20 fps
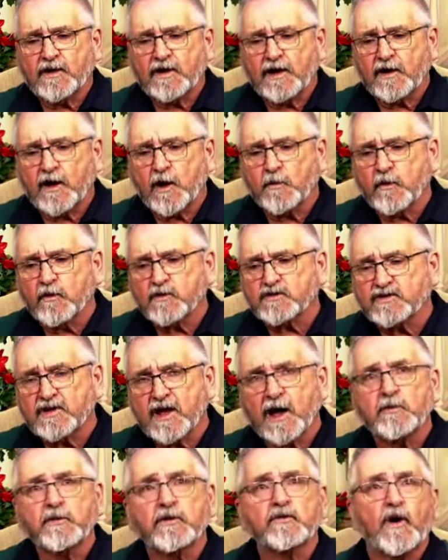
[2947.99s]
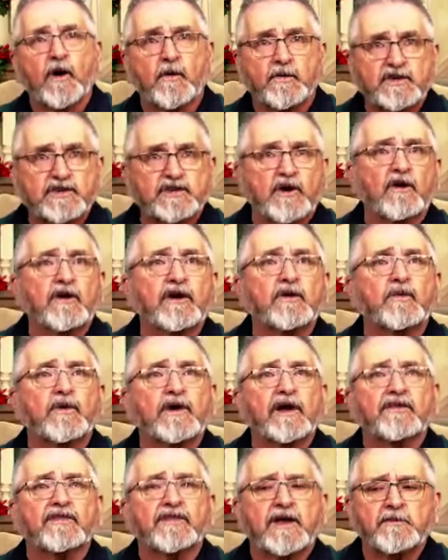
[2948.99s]
We've almost doubled what we
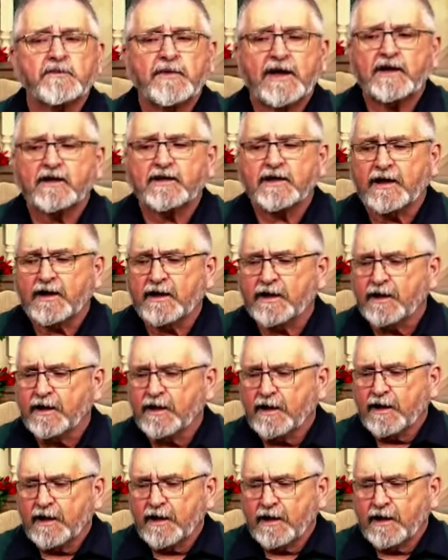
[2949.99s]
started with, amen.